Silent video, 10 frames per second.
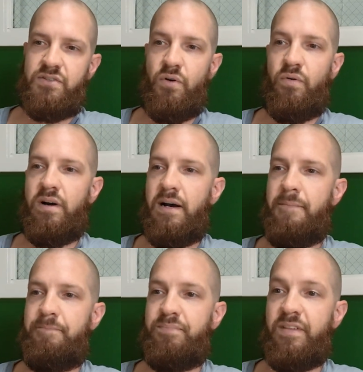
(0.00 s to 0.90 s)
So
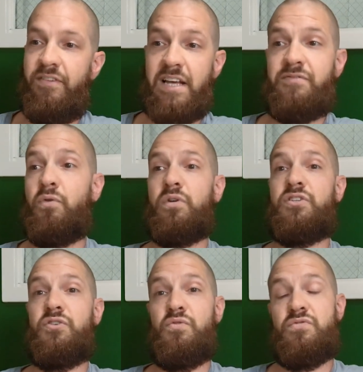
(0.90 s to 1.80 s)
fast
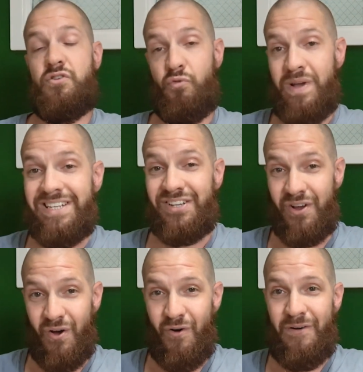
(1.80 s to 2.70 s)
forward to 2 weeks
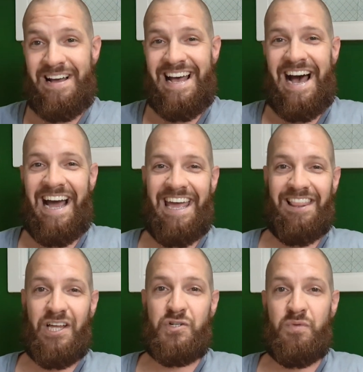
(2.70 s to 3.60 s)
ago, I had
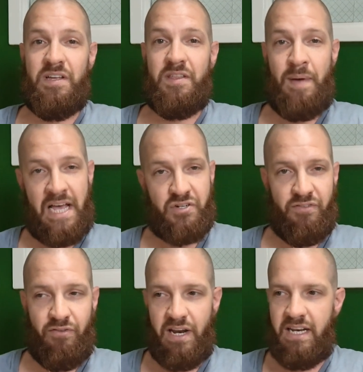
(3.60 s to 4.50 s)
lunch with a pastor
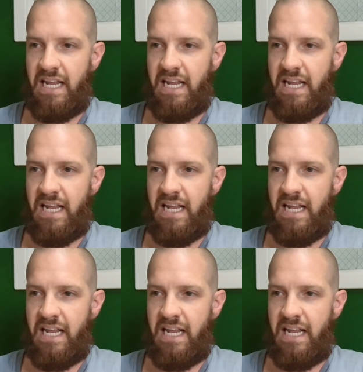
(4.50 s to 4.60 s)
friend.